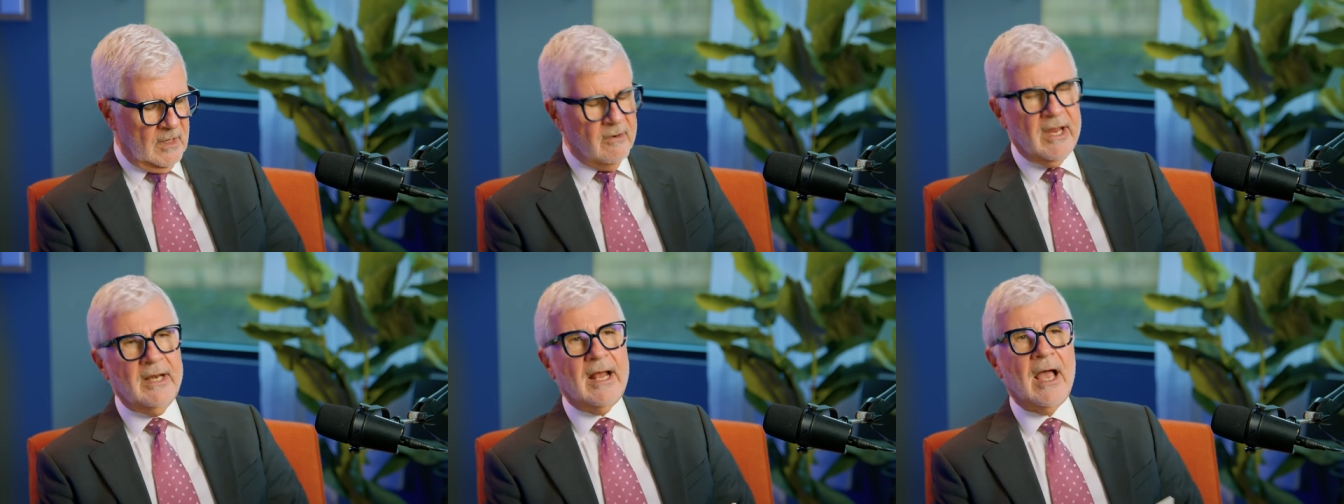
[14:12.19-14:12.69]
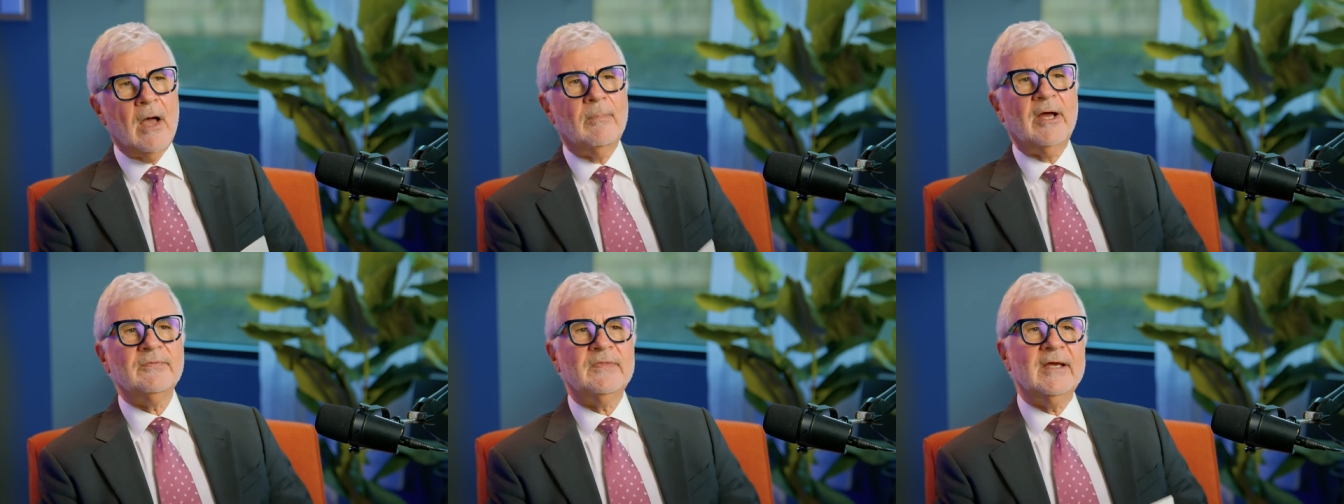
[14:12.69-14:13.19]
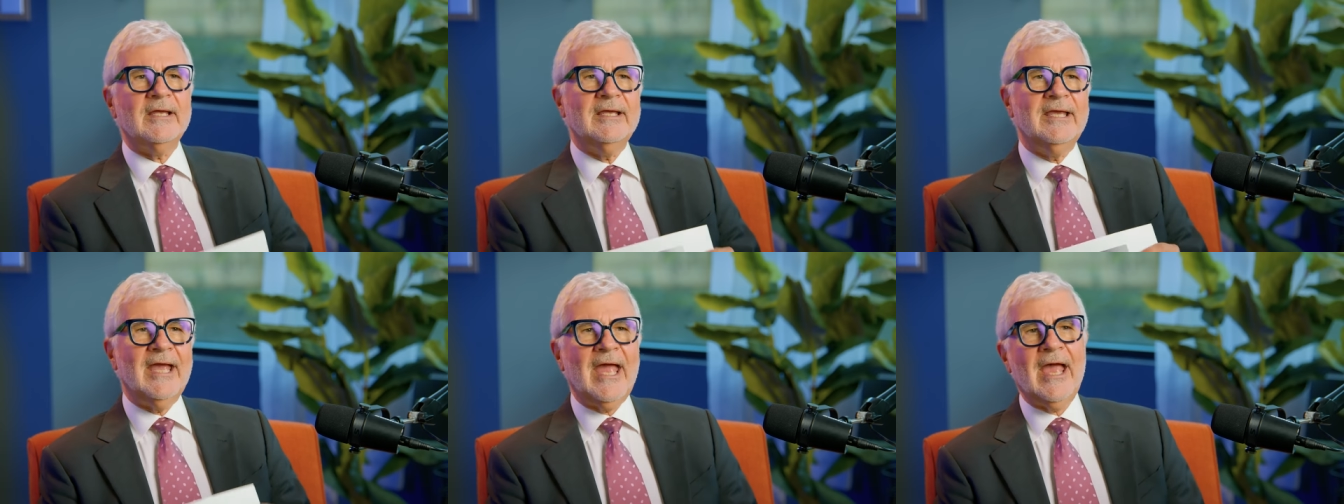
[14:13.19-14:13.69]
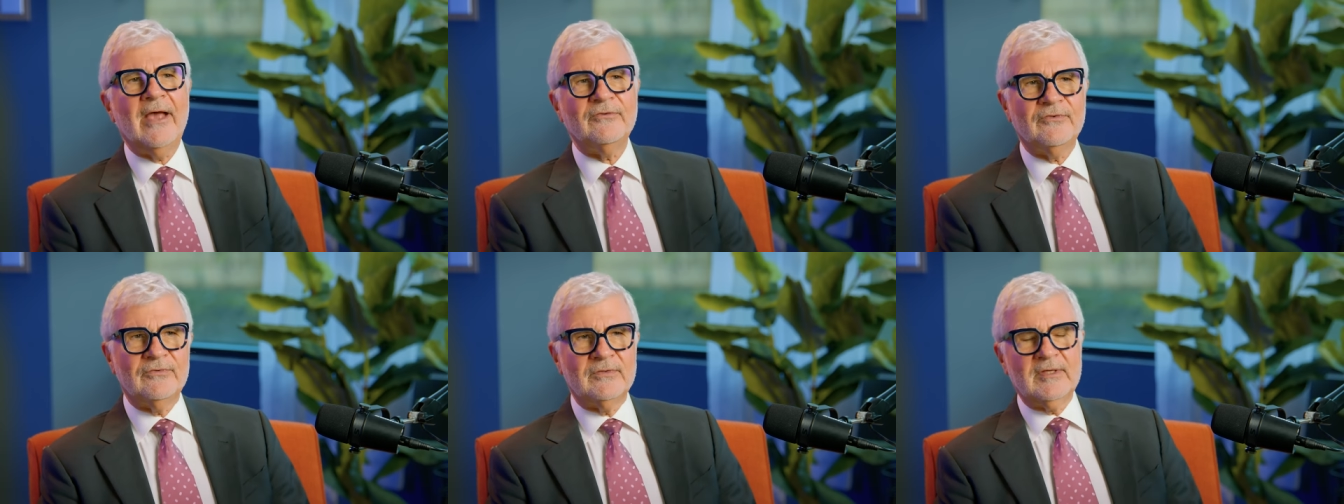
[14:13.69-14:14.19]
All right, how about the
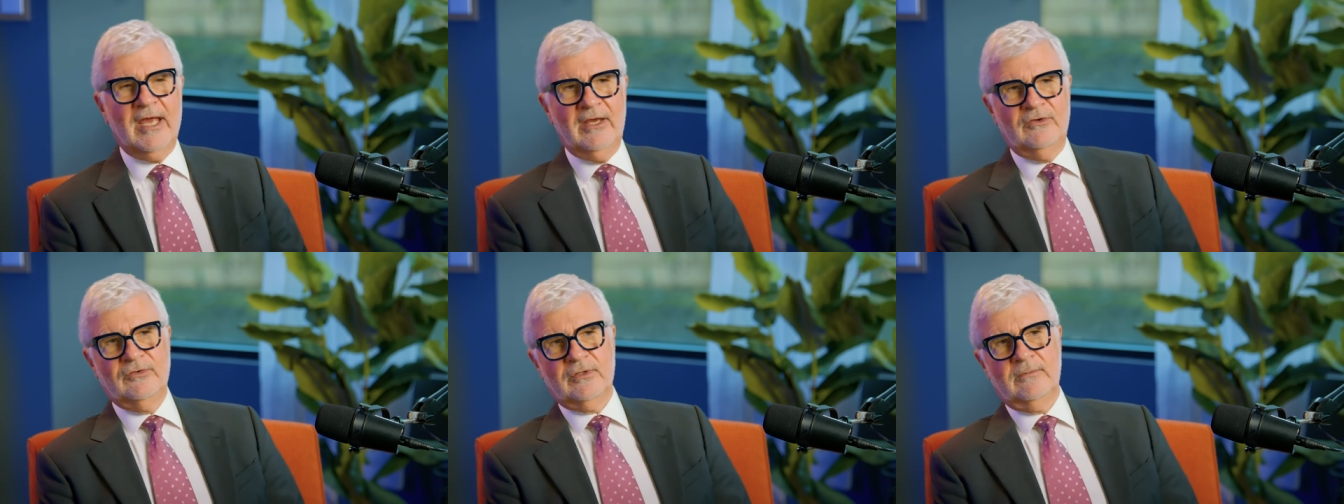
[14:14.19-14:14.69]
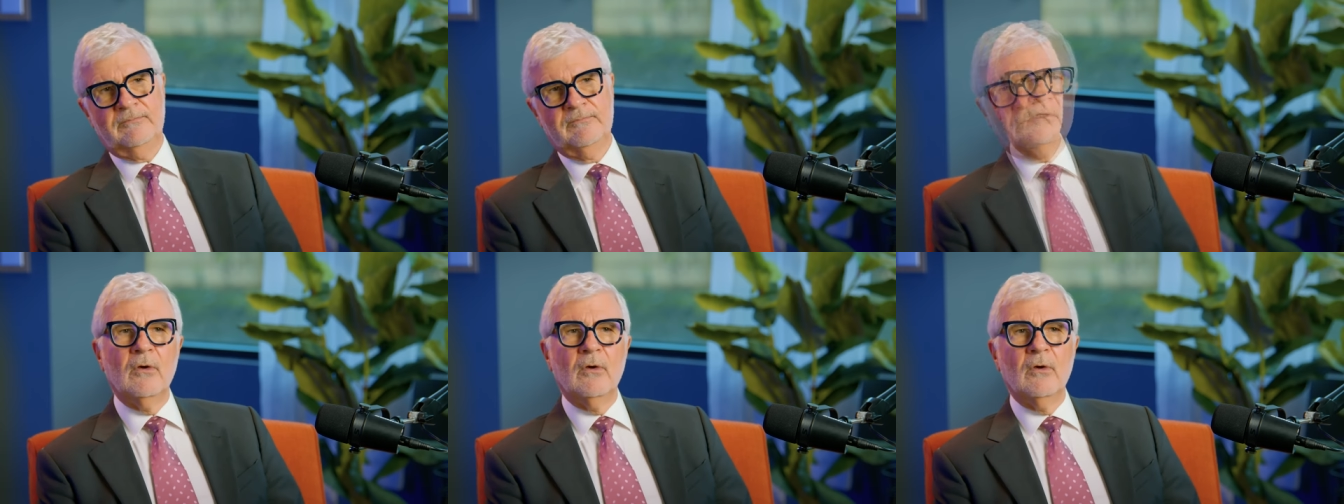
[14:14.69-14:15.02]
gas station?